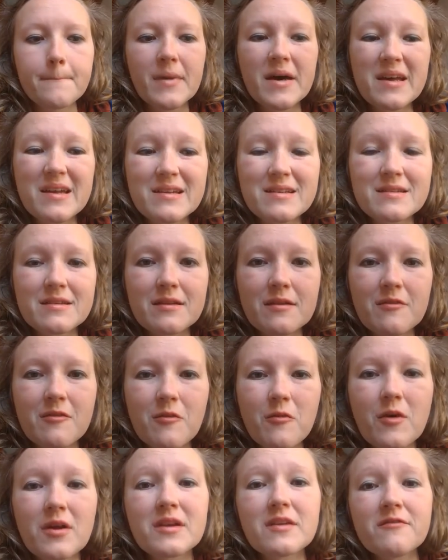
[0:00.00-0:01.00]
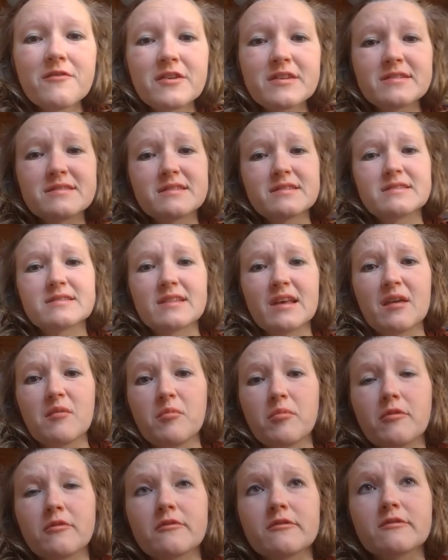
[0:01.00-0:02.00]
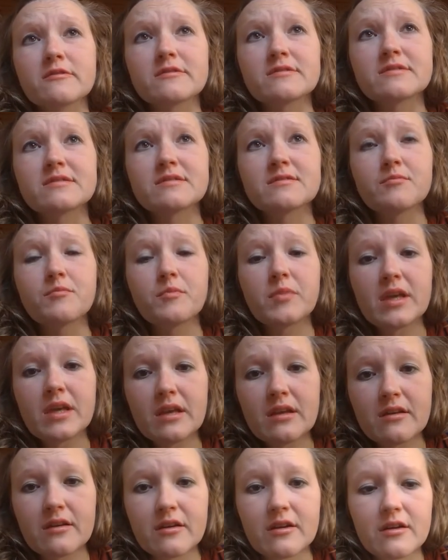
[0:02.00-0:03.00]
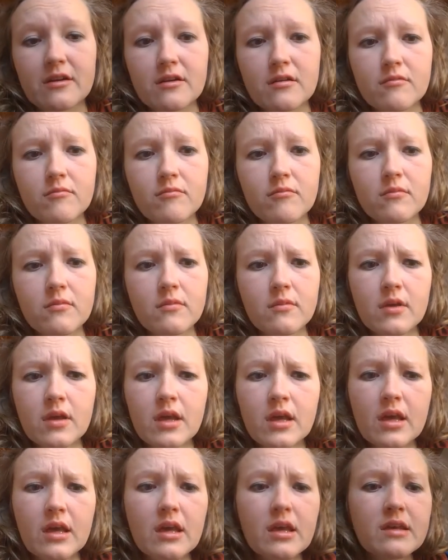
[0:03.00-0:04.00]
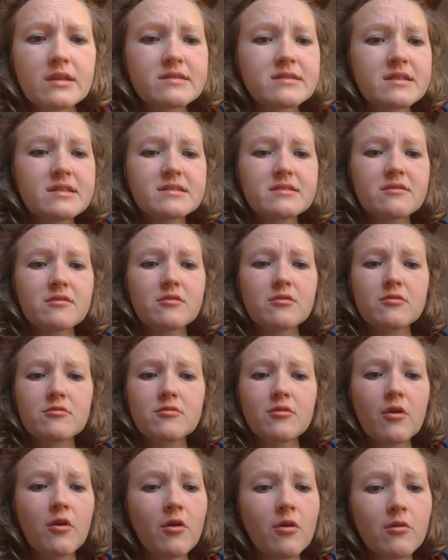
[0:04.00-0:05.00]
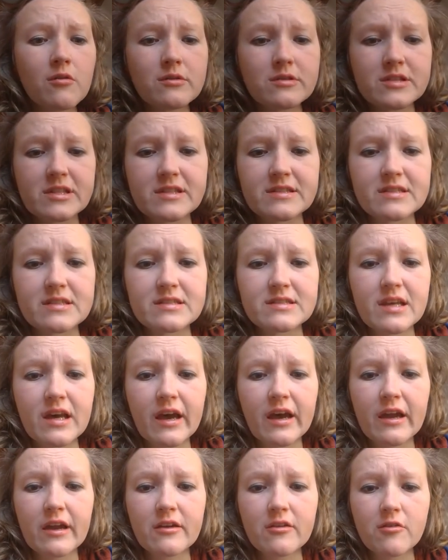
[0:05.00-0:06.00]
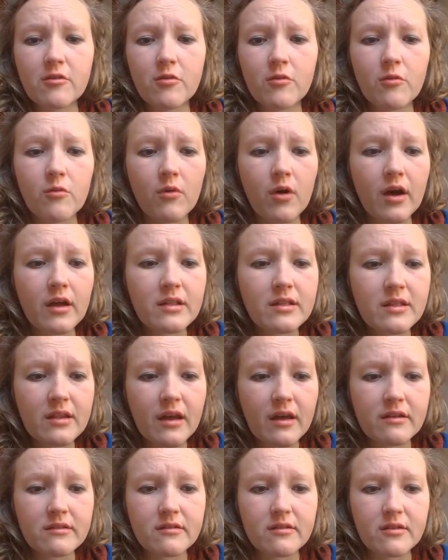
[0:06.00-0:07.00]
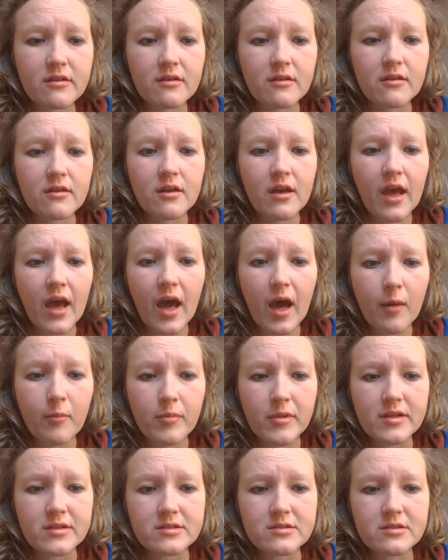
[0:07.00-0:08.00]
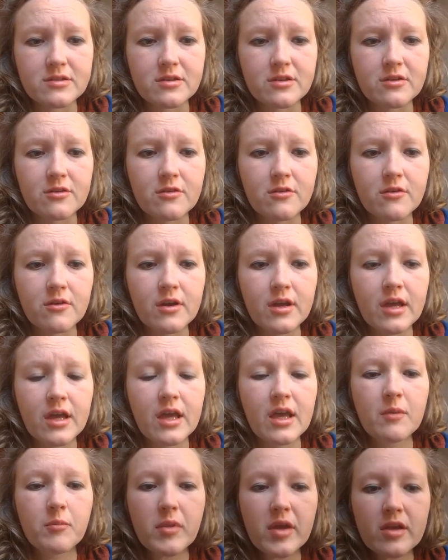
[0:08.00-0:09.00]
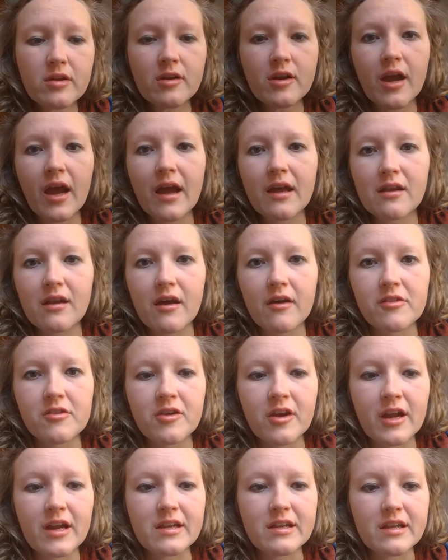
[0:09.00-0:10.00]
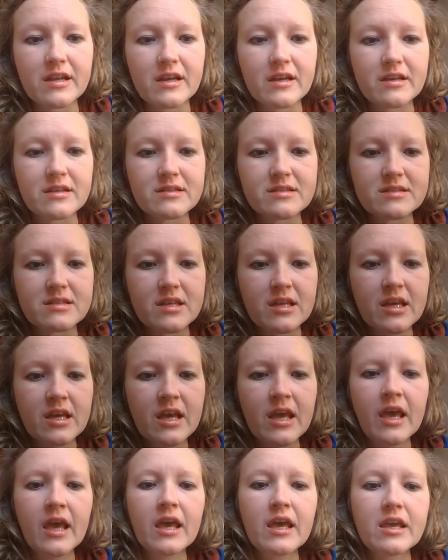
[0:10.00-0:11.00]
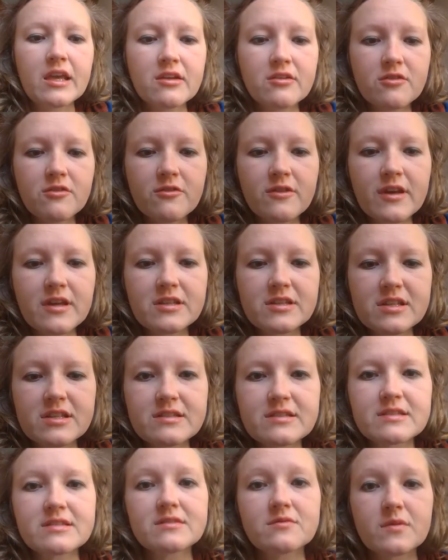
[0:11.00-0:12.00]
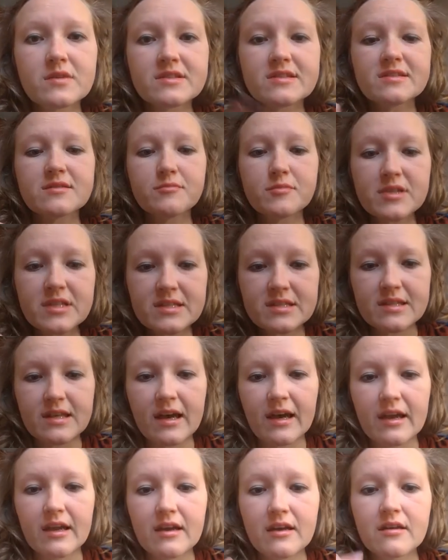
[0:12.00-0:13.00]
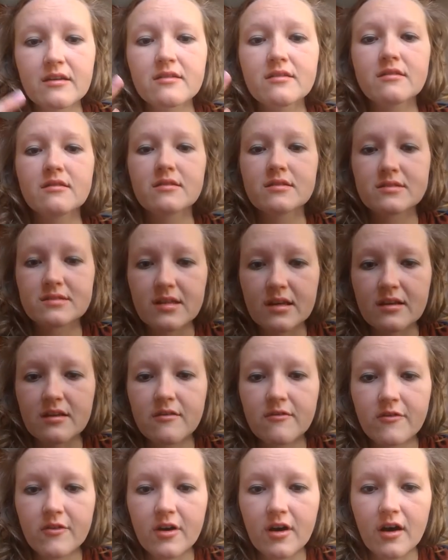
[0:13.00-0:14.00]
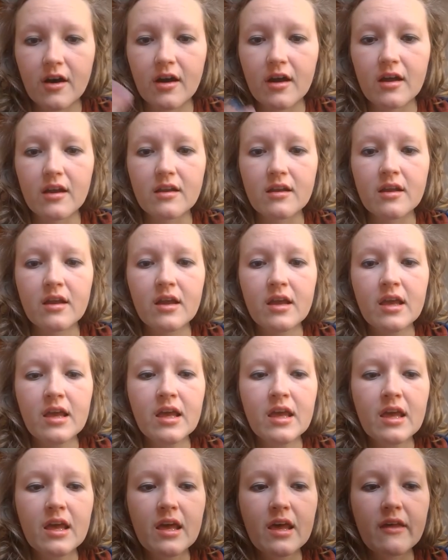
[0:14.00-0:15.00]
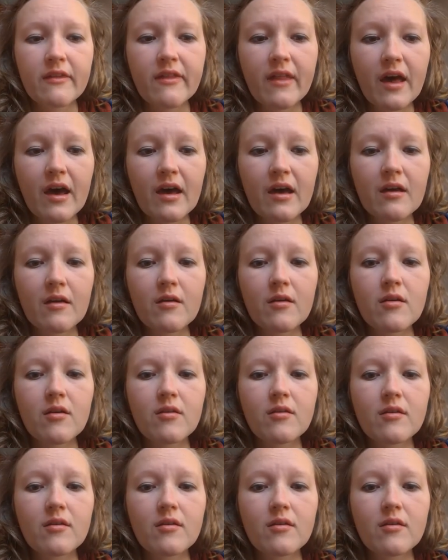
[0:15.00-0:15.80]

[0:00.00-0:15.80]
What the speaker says: But one of his disciples, Peter, he says, "No, Jesus, I don't want that to happen to you." Peter had other ideas. He knew that Jesus was the Messiah, the Son of God, and that